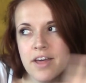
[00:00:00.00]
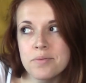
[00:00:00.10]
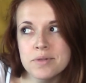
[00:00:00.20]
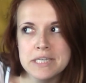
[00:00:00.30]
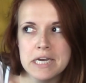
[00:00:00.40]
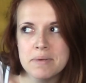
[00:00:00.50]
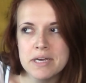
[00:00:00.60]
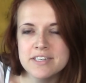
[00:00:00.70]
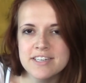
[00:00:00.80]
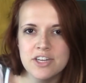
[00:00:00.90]
ones that I
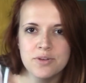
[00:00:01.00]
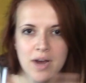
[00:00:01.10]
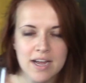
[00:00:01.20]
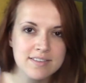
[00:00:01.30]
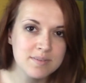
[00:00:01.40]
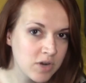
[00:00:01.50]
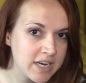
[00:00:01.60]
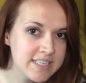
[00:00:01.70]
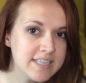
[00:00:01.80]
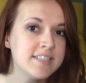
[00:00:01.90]
picked and you want some more
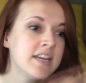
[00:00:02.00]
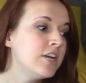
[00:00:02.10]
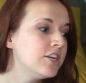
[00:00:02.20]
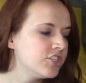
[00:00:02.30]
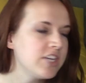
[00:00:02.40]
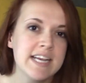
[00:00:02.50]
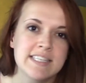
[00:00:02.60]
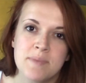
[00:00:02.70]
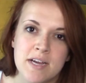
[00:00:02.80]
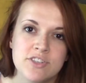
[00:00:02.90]
ideas. She has a
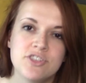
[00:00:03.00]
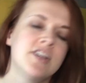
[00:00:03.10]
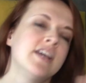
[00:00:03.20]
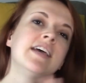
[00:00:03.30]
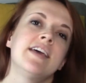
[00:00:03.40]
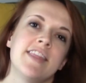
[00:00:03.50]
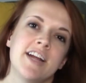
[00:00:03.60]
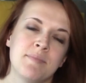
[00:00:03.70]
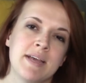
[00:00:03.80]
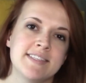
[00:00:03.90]
bunch. They're
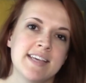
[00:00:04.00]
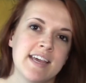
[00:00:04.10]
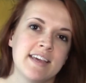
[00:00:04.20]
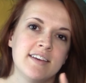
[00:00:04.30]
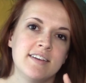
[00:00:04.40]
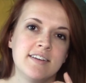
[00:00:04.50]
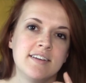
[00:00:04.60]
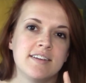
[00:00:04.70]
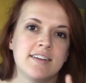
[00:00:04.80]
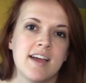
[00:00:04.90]
amazing.
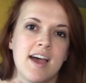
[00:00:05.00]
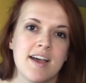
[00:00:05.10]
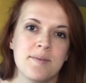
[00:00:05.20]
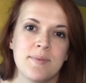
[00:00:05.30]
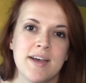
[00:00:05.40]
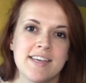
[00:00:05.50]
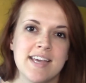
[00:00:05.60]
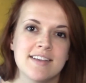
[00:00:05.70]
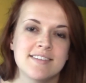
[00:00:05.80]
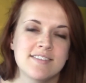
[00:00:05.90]
But
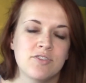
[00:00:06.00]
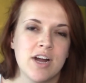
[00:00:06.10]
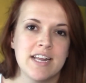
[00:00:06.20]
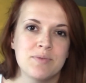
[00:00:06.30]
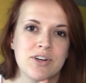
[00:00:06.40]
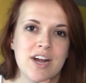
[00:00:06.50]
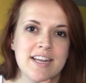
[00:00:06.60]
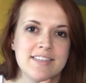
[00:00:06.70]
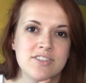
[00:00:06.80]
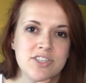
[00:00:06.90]
yes, credit where credit
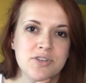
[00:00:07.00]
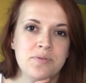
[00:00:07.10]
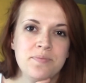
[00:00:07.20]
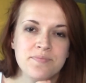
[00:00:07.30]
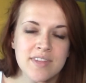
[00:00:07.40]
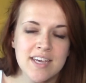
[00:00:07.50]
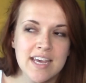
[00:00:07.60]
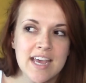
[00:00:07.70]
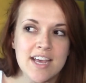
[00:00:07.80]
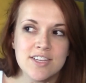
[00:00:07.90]
is due.
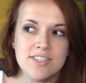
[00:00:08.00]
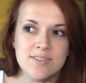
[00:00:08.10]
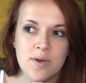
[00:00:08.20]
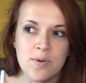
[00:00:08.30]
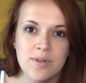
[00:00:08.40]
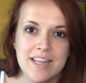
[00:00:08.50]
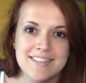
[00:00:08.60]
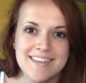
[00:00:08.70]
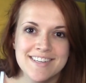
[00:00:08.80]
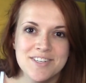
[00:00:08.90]
So let's
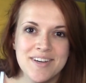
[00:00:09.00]
get to it.